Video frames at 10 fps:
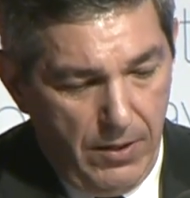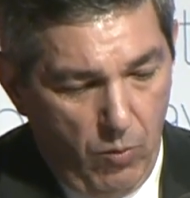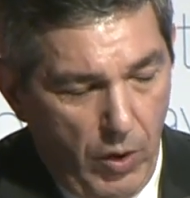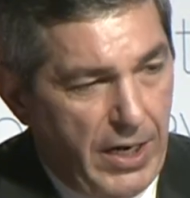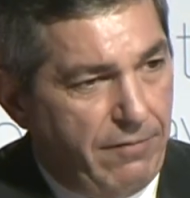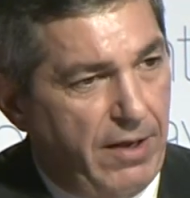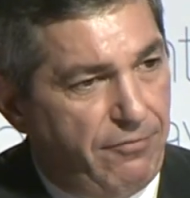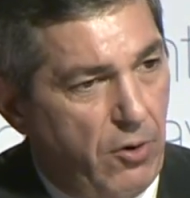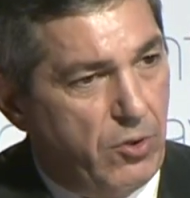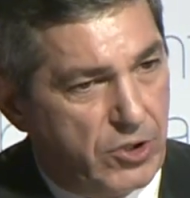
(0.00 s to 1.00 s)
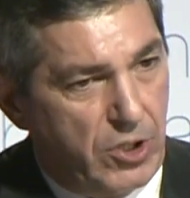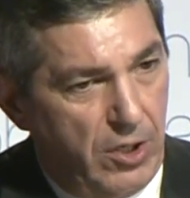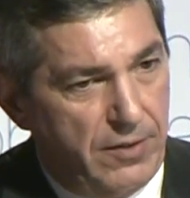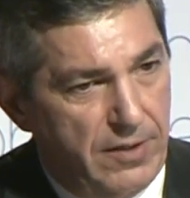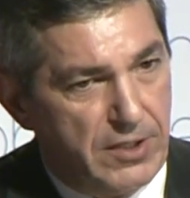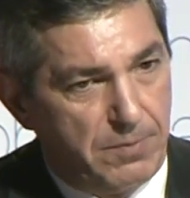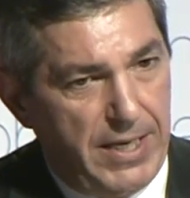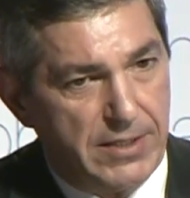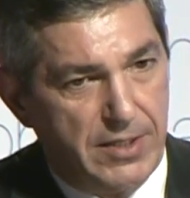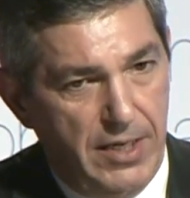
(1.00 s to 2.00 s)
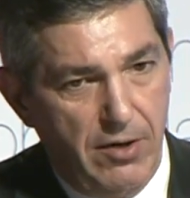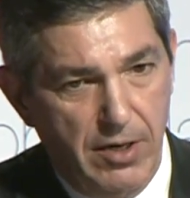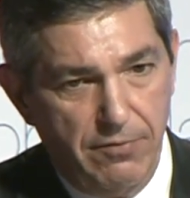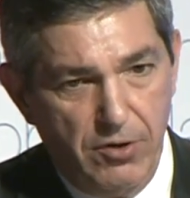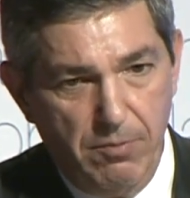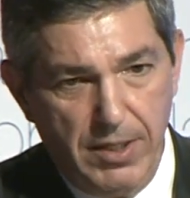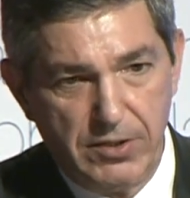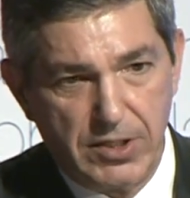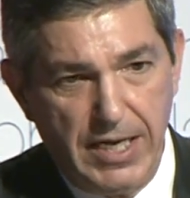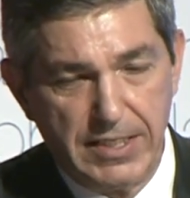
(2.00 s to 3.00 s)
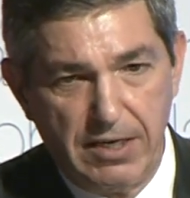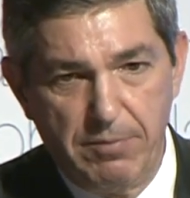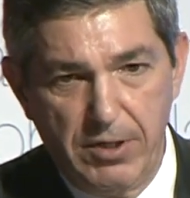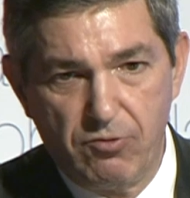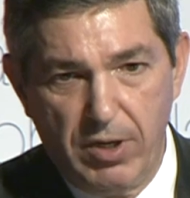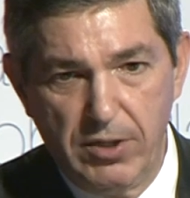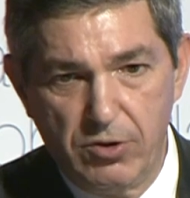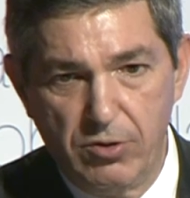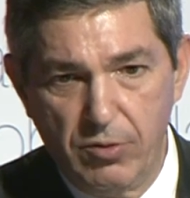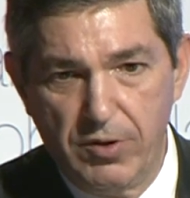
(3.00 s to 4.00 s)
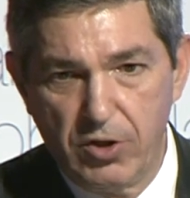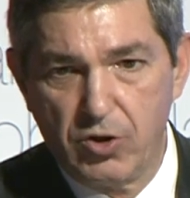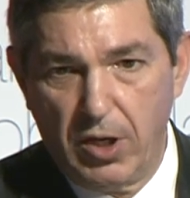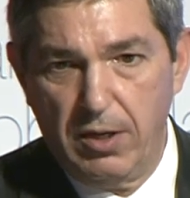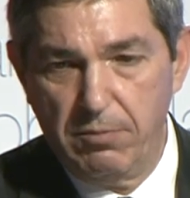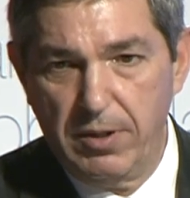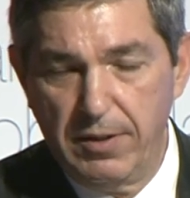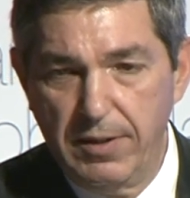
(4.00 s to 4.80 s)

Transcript: Where have I focused on in this past year and a few months as I've been trying to do this job?